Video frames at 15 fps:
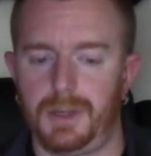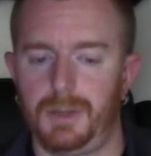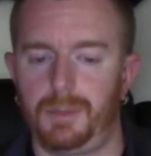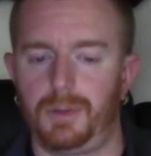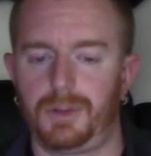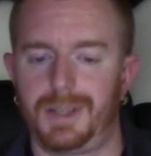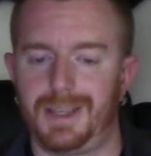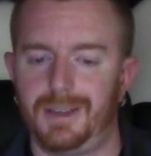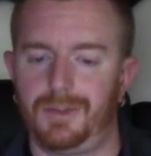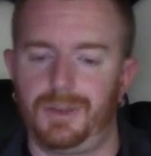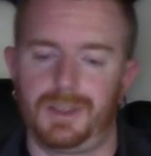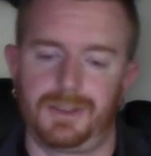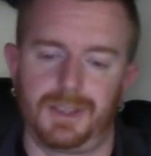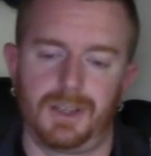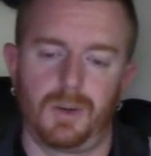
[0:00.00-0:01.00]
people tend to
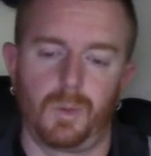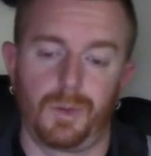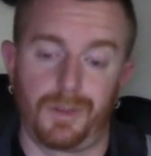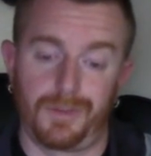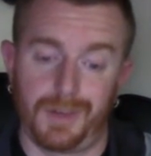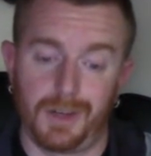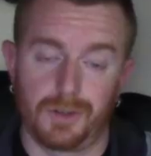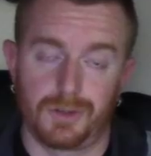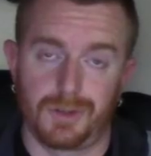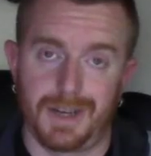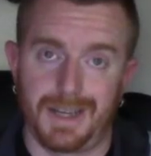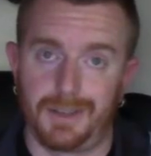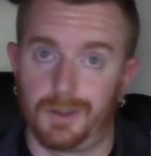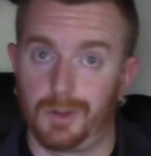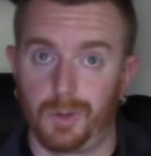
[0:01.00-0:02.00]
fixate on where the fingers are
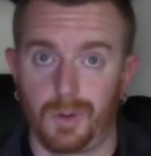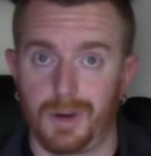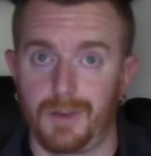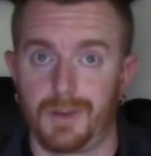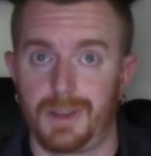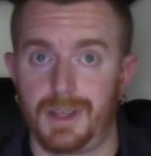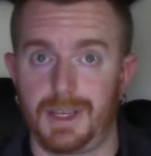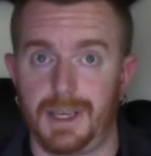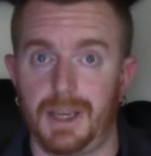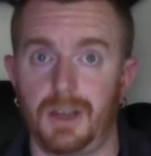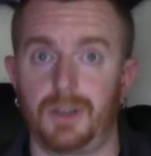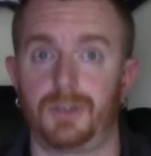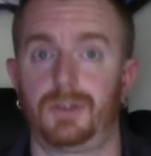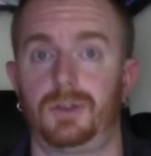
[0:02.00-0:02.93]
at and ignore everything else.